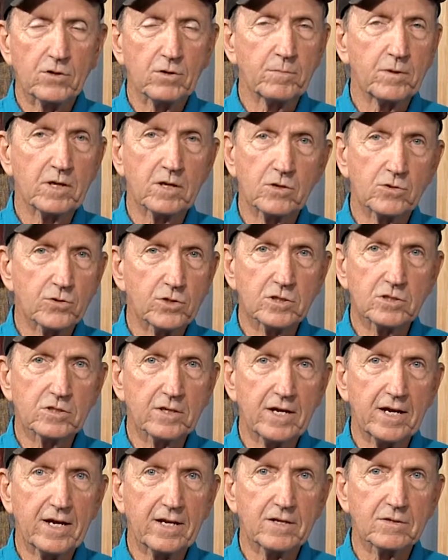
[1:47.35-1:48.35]
You can be in a tree
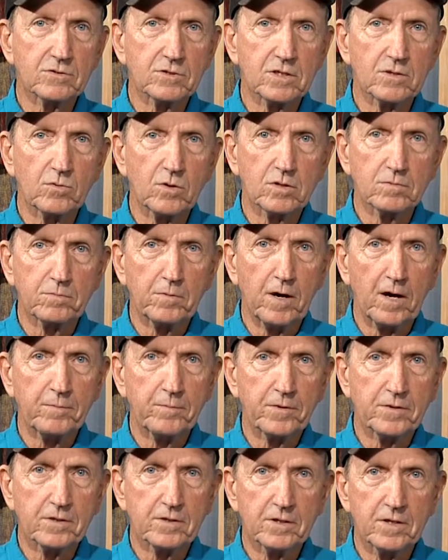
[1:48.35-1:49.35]
stand and see what's
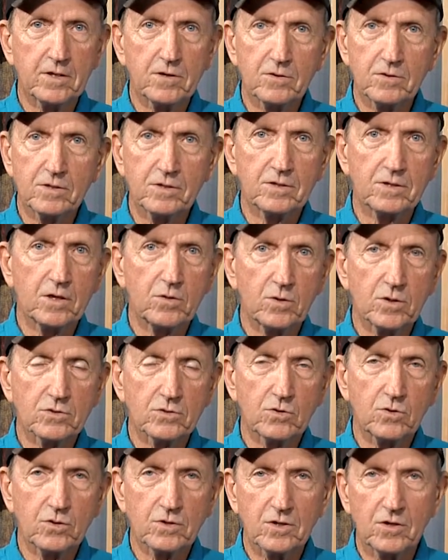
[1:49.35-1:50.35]
popping, you know, and you know what's
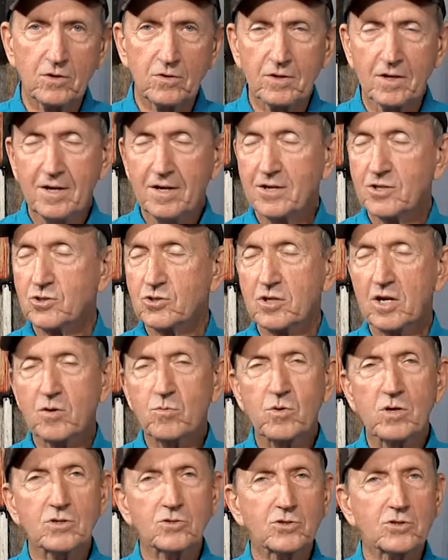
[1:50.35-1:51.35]
going on.
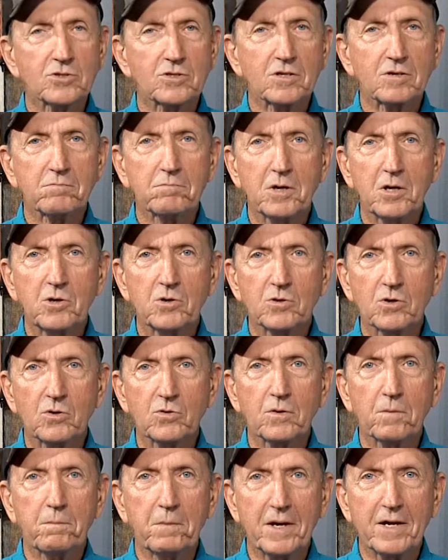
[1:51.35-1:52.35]
Same way sitting in a boat
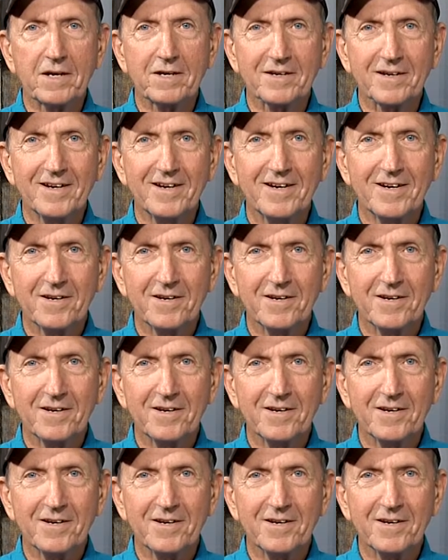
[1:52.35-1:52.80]
on a bank.